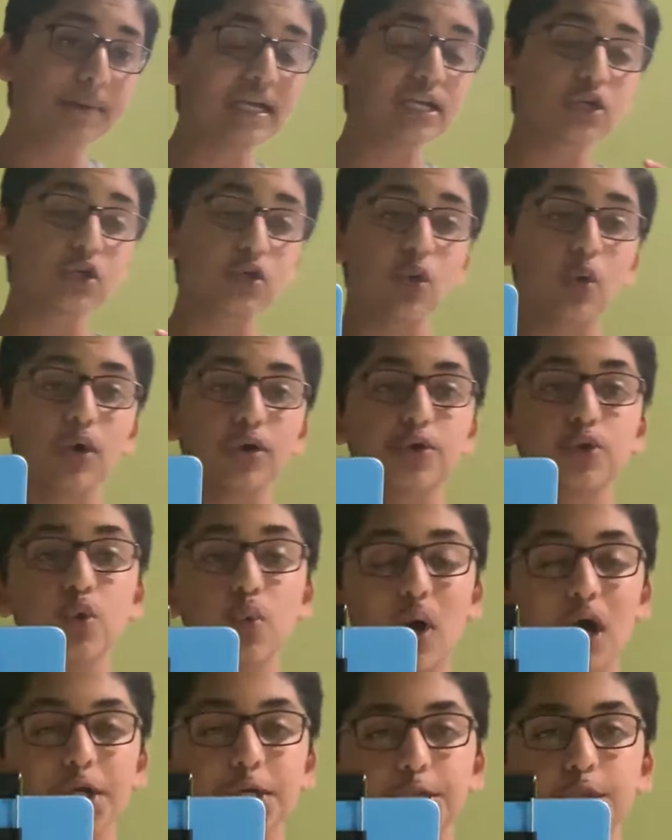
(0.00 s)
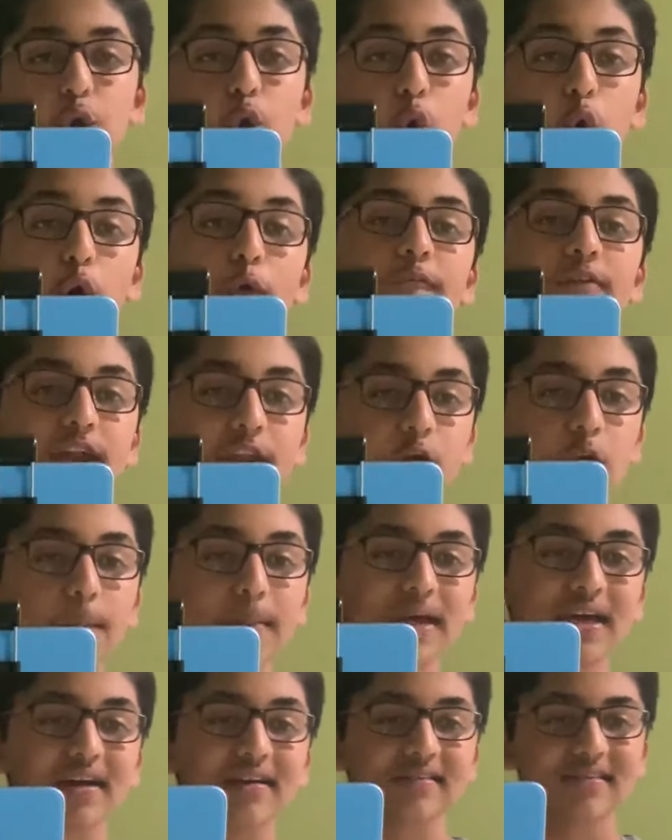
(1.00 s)
be sure to watch the whole
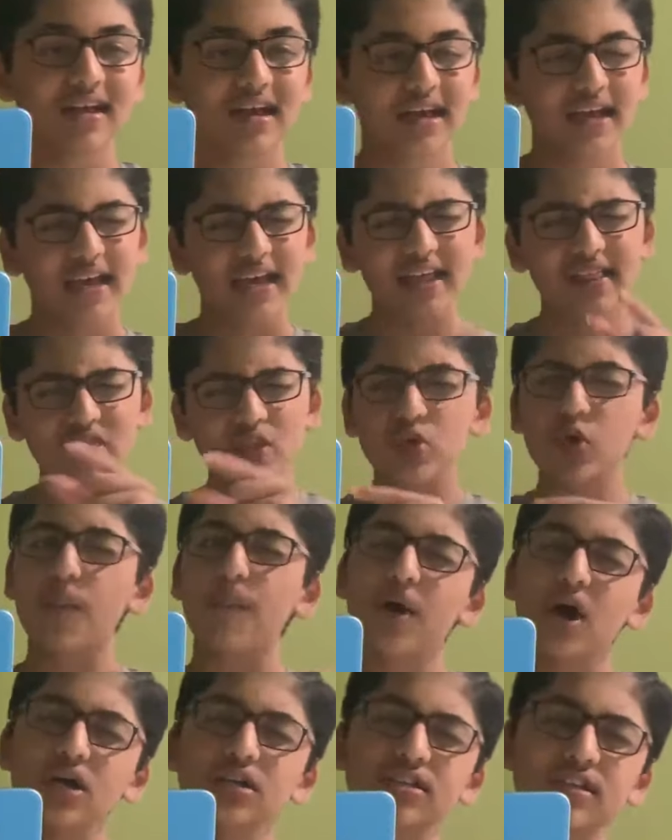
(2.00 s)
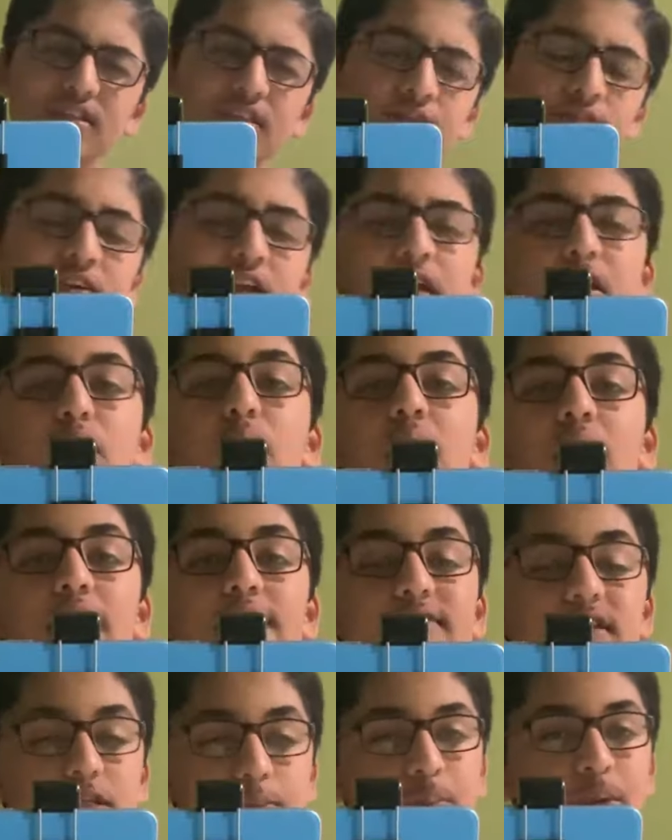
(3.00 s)
video because in little parts in the video,
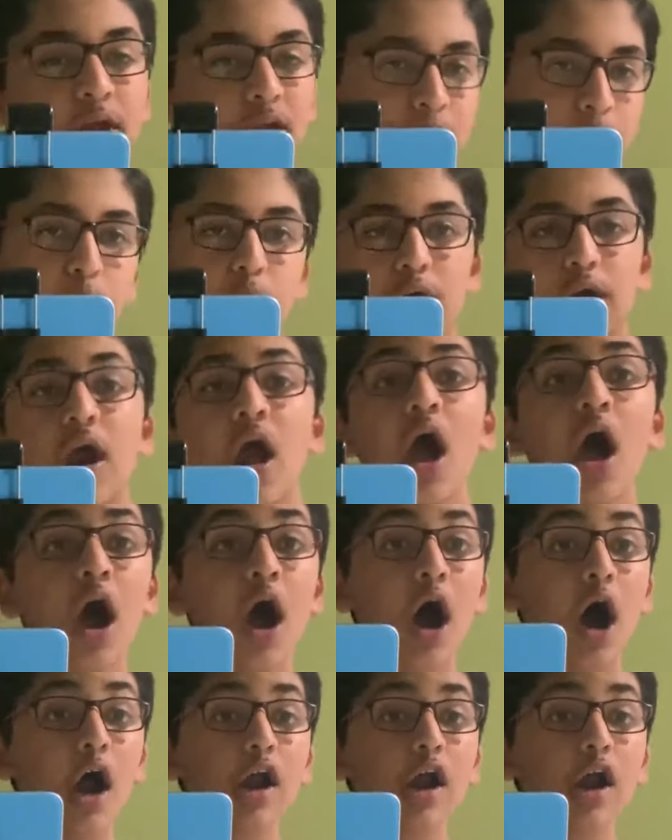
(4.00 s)
I have explained more.